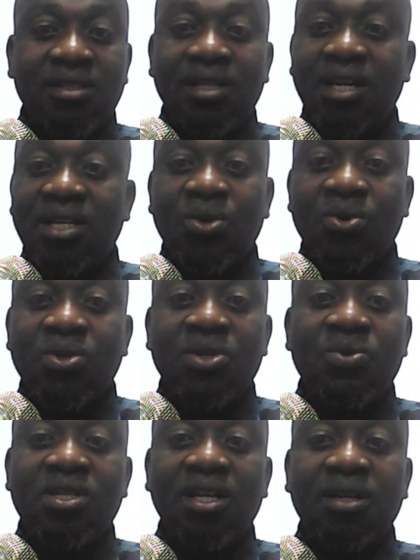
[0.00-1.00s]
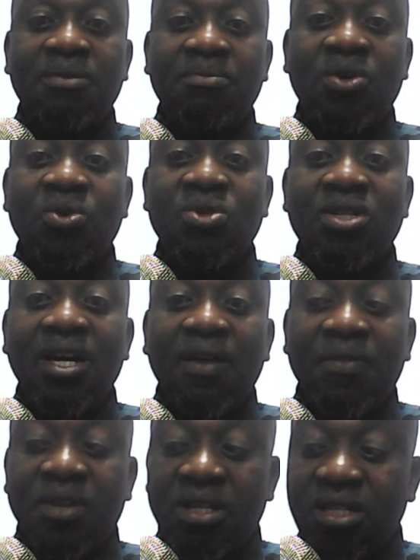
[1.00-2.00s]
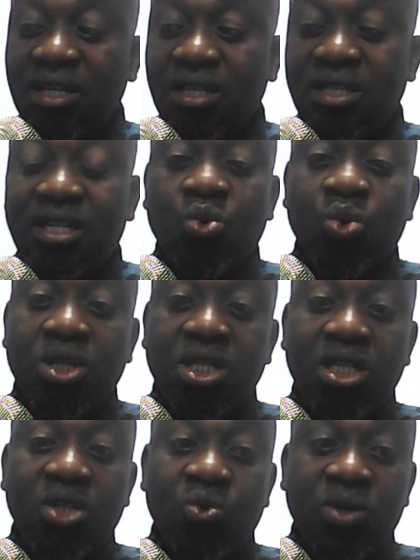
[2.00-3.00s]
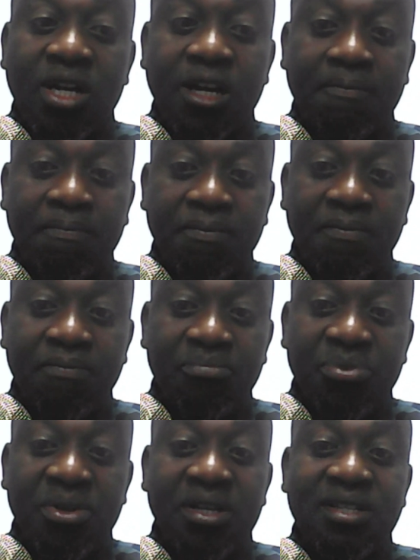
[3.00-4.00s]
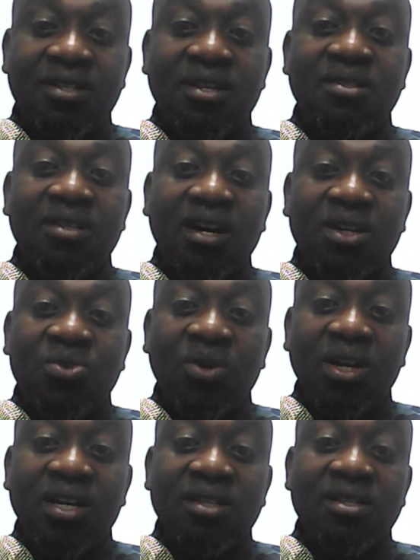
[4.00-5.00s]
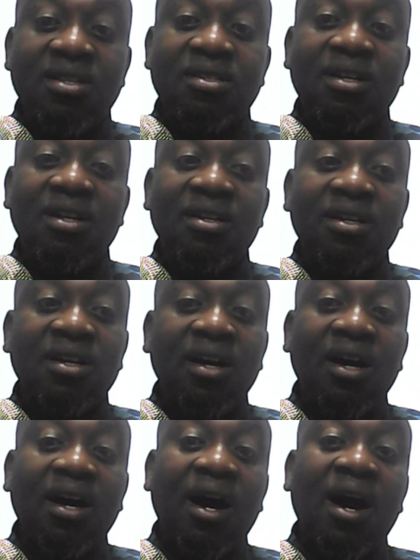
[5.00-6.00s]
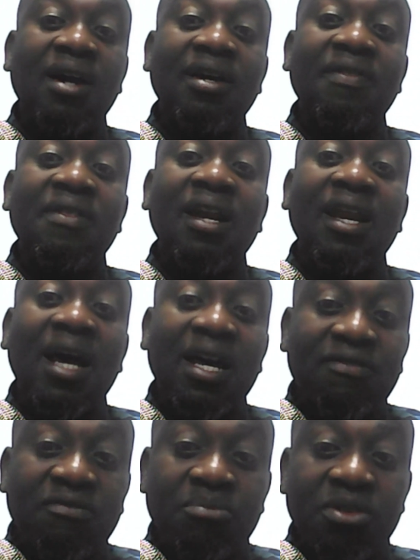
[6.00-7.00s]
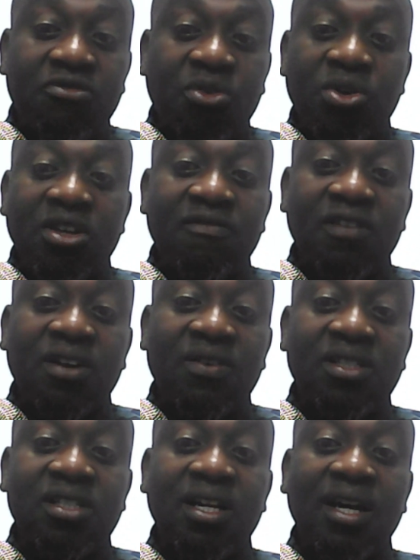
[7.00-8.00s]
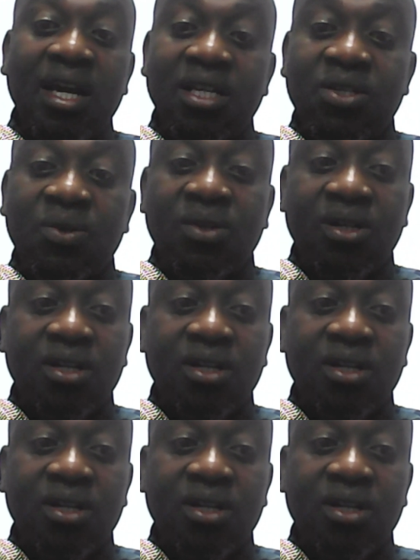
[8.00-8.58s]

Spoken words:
There is no new sin, because the sins that we see today, these sins actually existed in the life before even our generation.